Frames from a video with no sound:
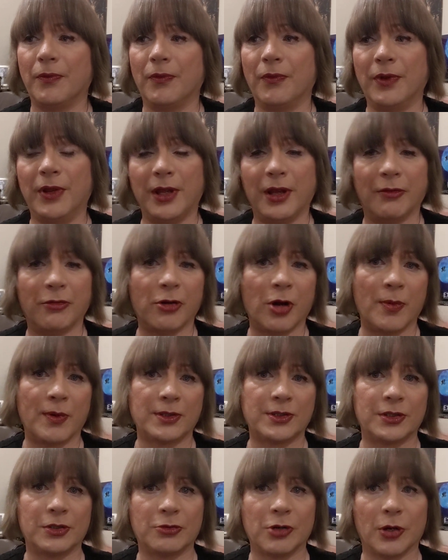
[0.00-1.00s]
the other
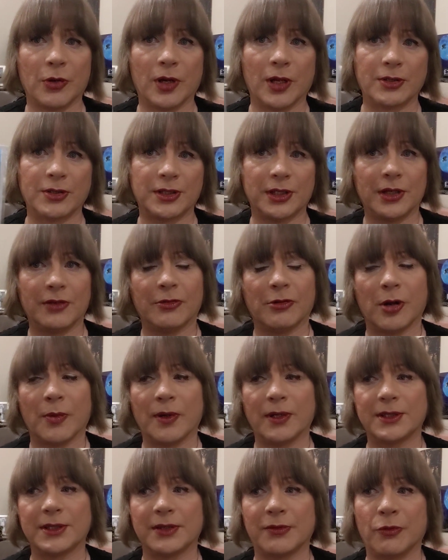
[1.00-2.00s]
robots who grow close to the other
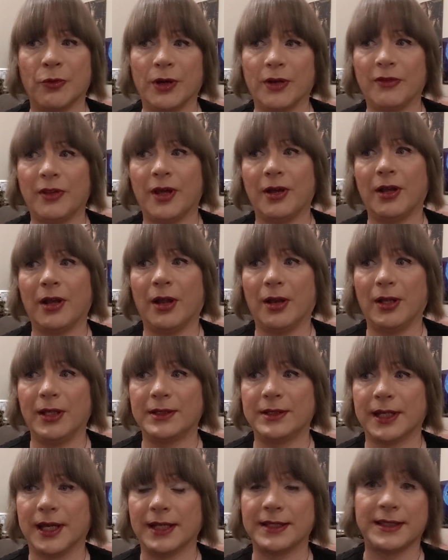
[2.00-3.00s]
robots, if one of their
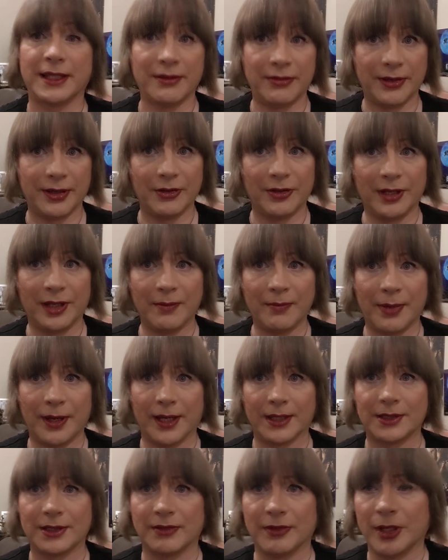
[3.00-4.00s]
colleagues dies, they feel the
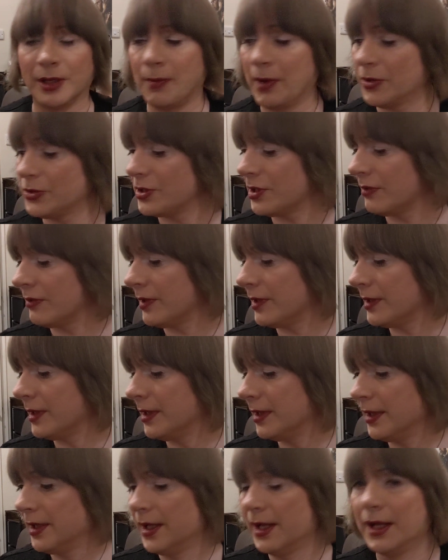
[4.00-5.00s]
impact of the emotion of it,
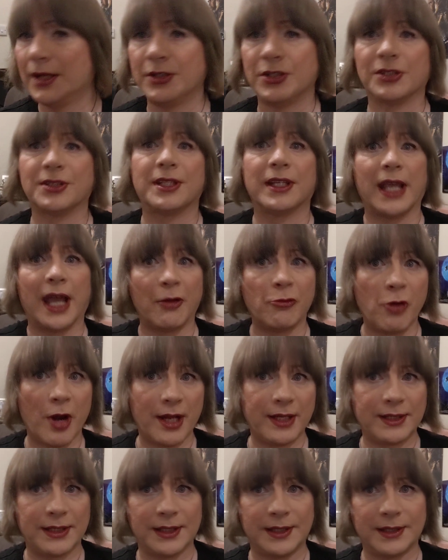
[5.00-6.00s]
just to get
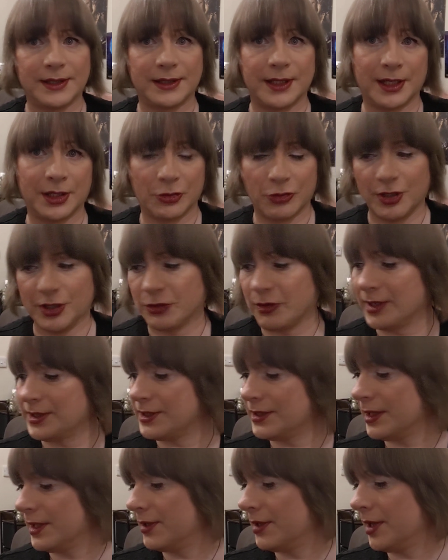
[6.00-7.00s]
increased
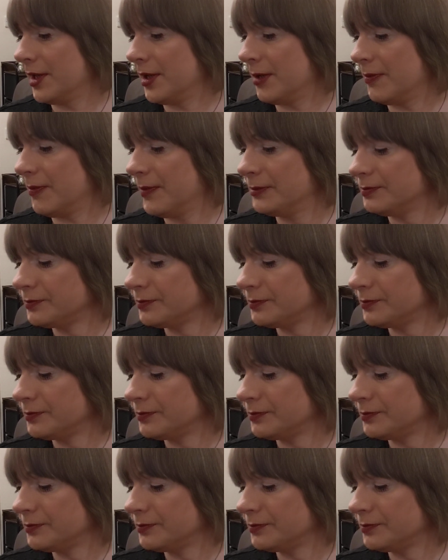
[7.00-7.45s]
rating,